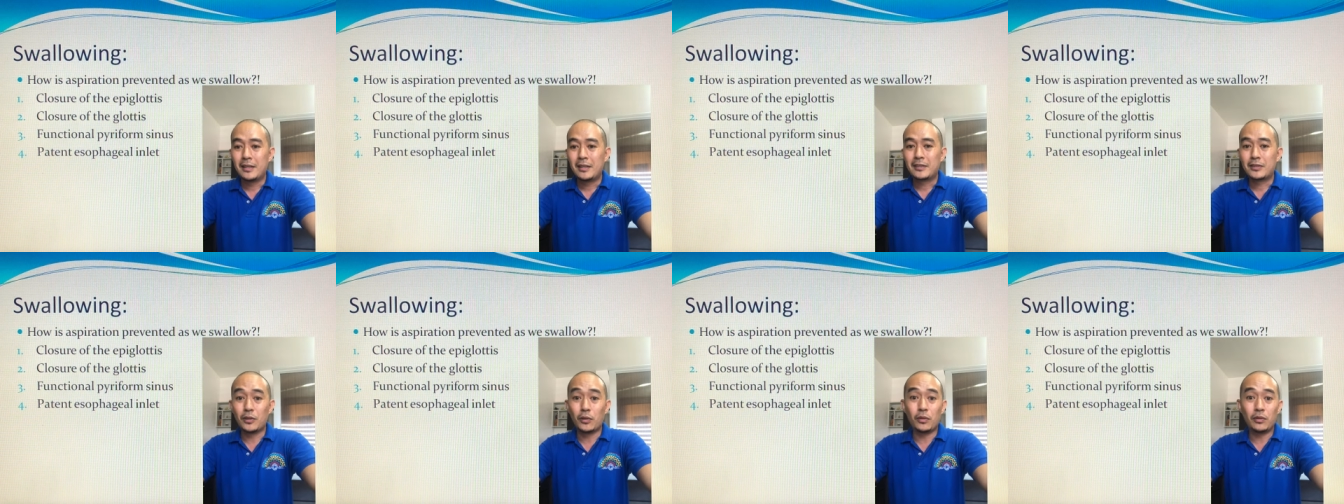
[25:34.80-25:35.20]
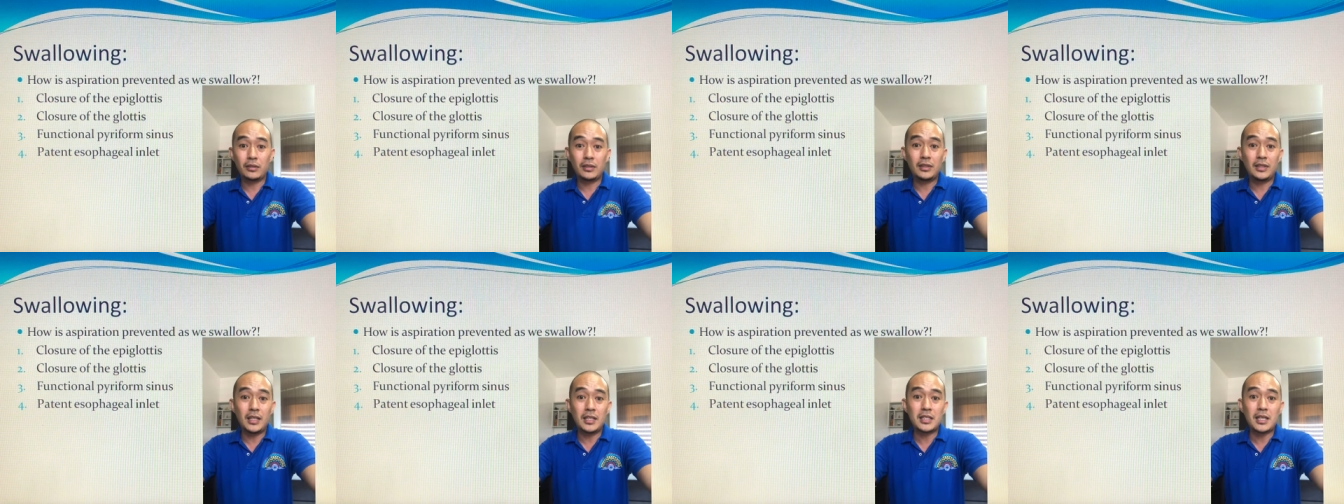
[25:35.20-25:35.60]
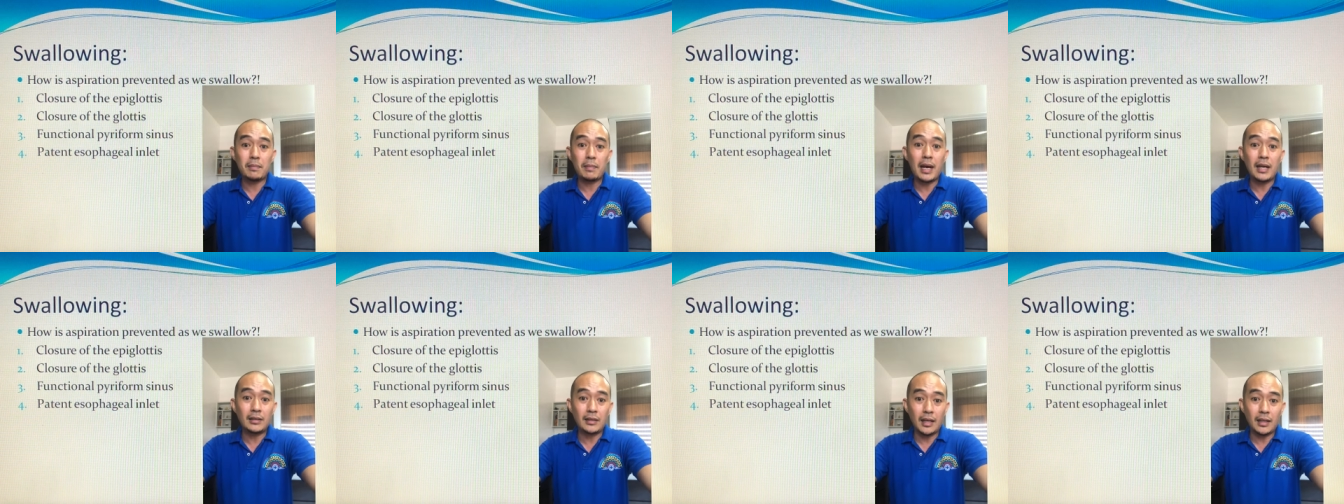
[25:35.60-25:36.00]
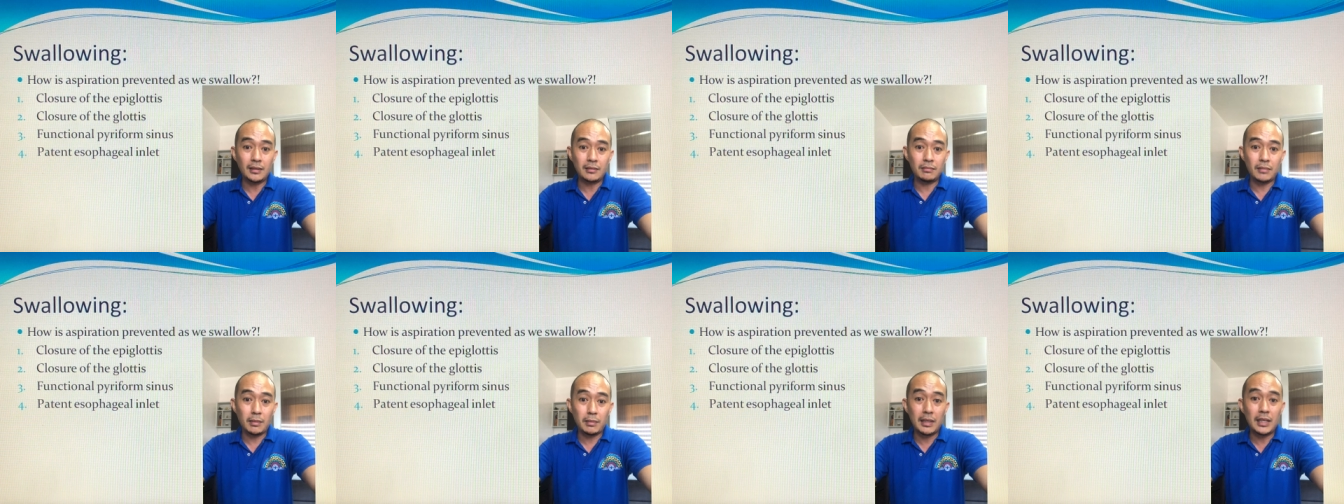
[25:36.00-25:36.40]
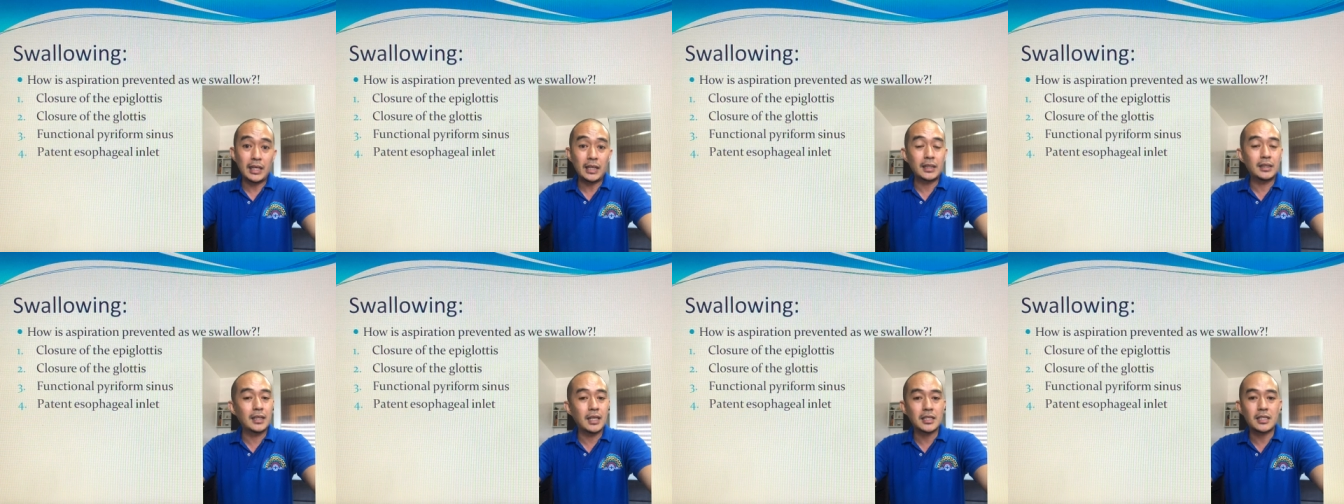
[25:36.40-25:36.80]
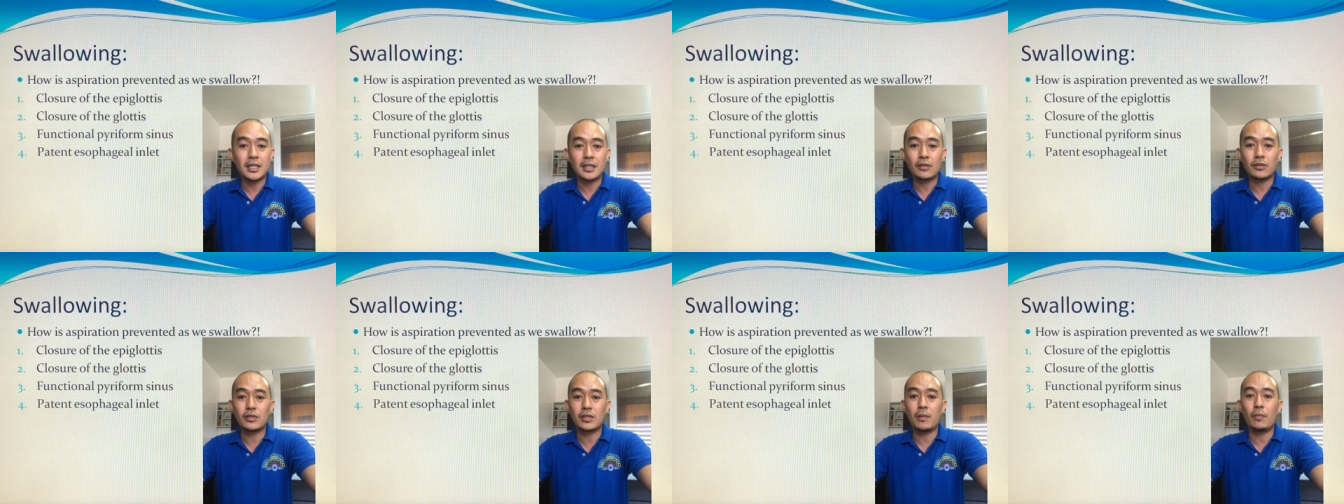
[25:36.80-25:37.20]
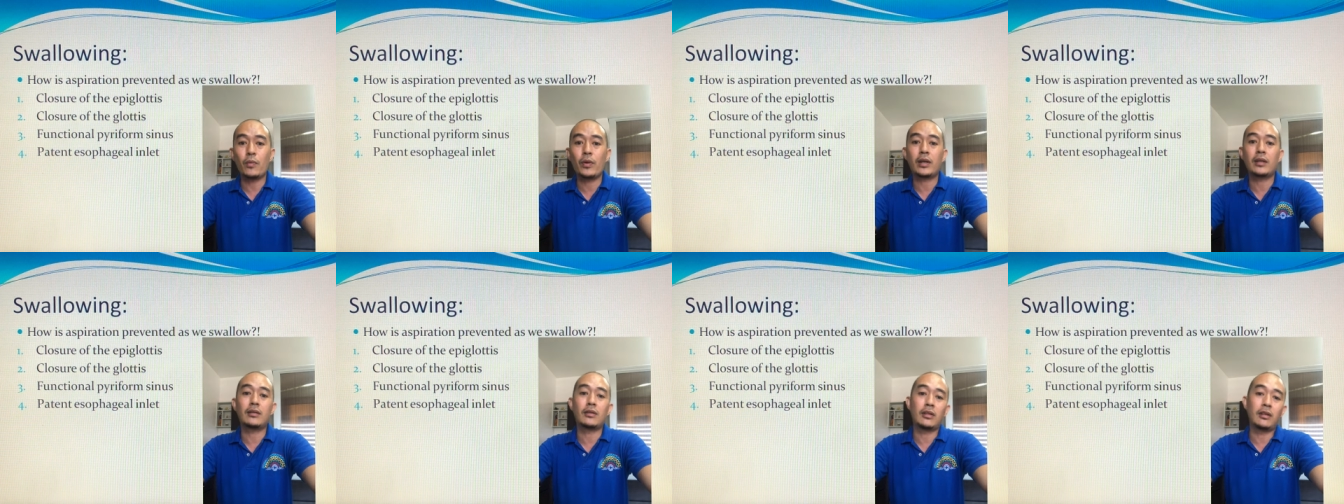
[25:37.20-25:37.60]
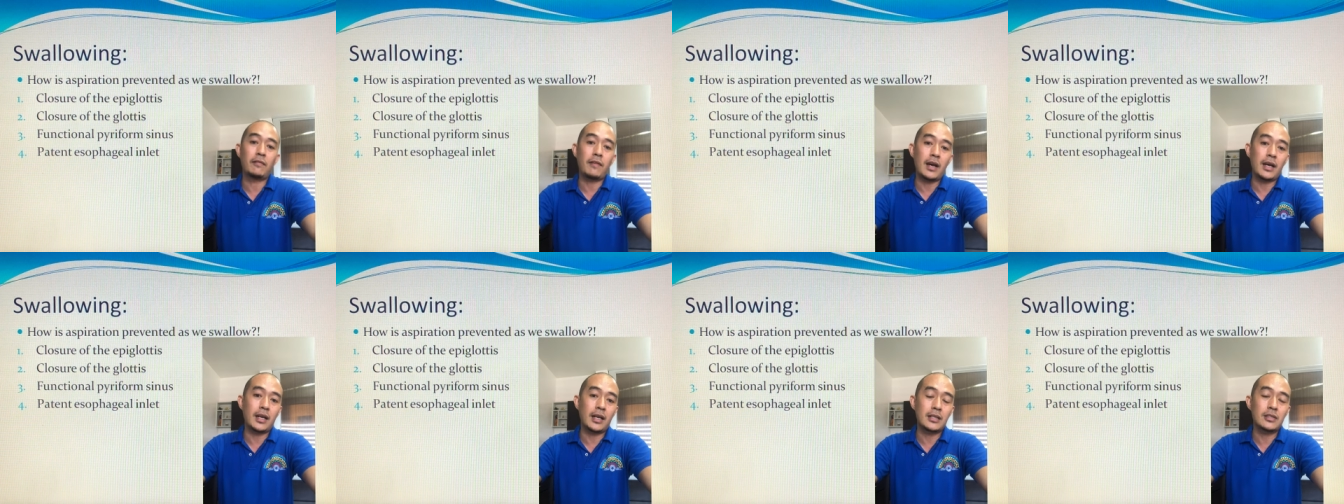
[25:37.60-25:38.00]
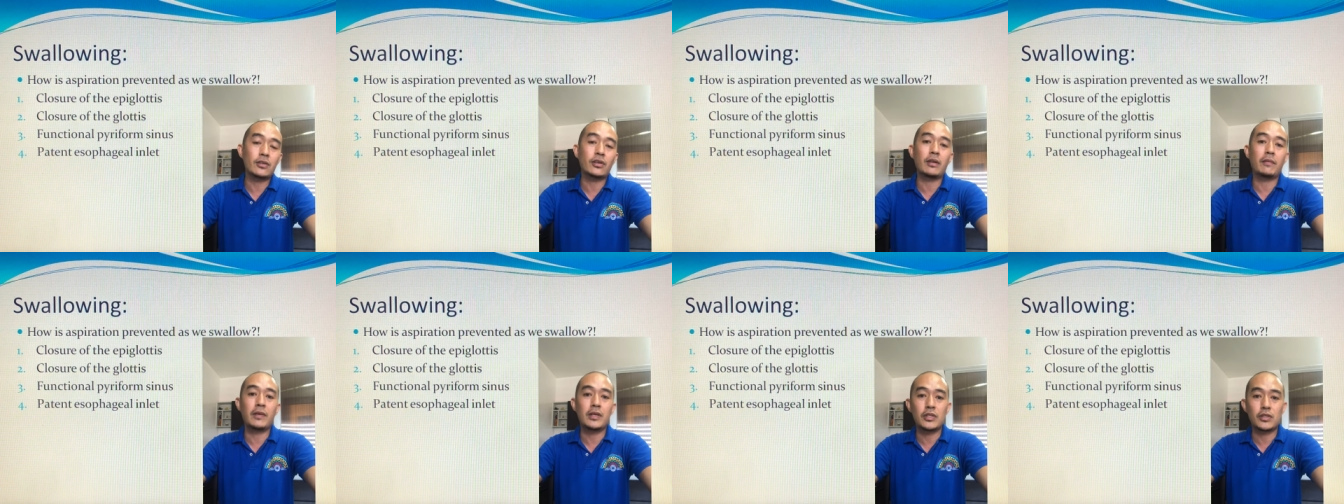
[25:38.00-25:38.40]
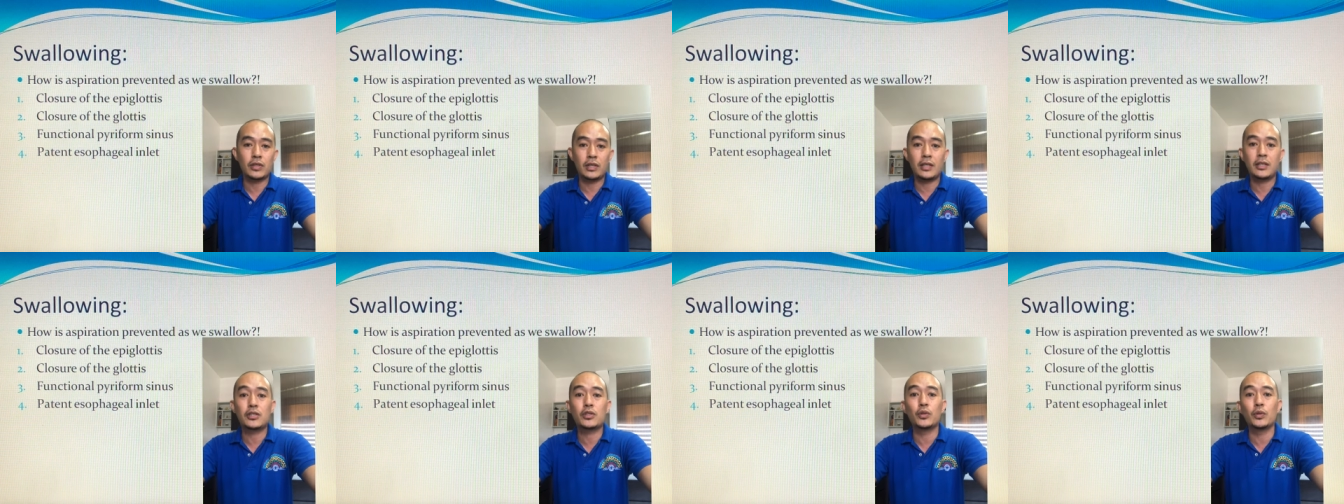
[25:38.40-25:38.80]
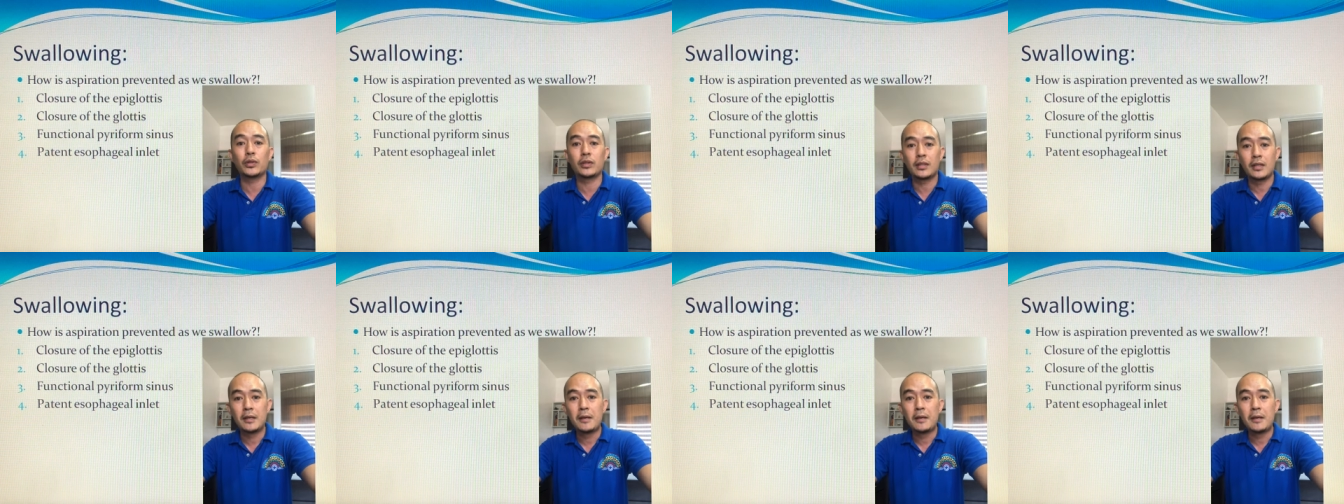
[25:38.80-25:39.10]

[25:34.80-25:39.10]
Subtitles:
So kung hindi siya patent, mabalik na siya to somewhere in the pharynx, or eventually shoot,